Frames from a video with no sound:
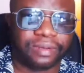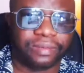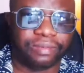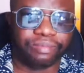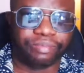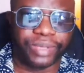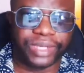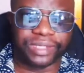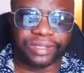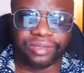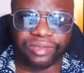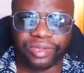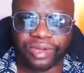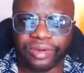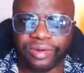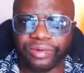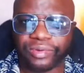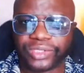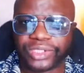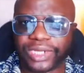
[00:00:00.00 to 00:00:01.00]
but
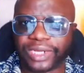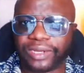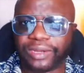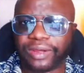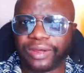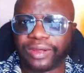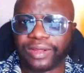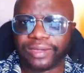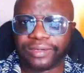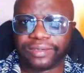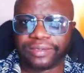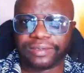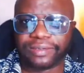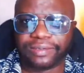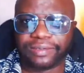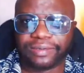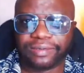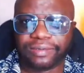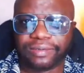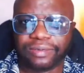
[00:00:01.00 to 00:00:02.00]
those are not
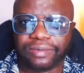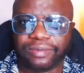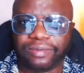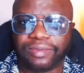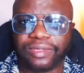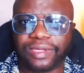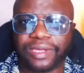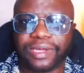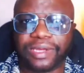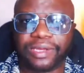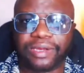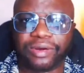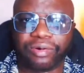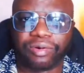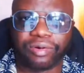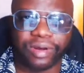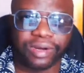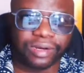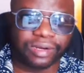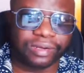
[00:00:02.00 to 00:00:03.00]
the
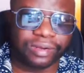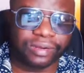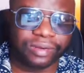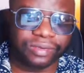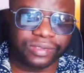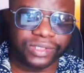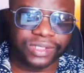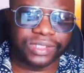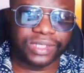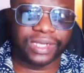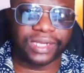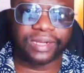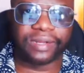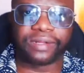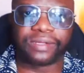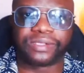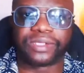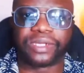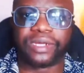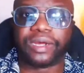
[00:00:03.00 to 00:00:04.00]
critical
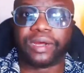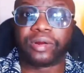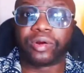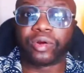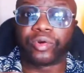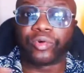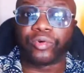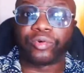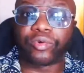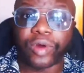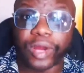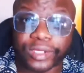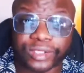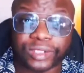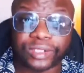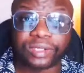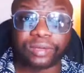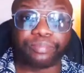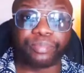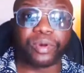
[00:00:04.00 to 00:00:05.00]
skills
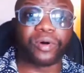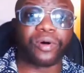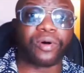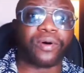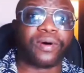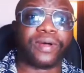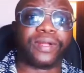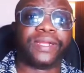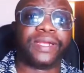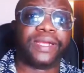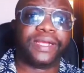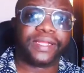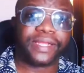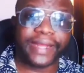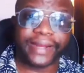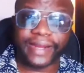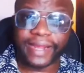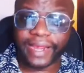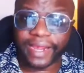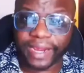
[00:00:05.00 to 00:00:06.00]
across the board
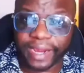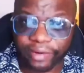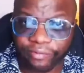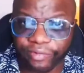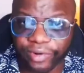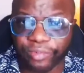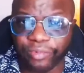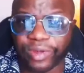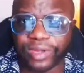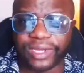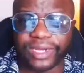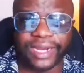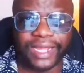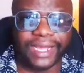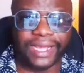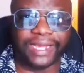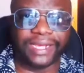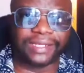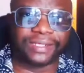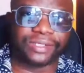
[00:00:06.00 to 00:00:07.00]
that everyone
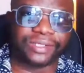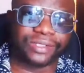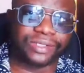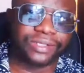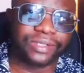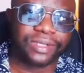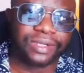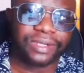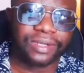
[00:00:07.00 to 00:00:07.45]
needs.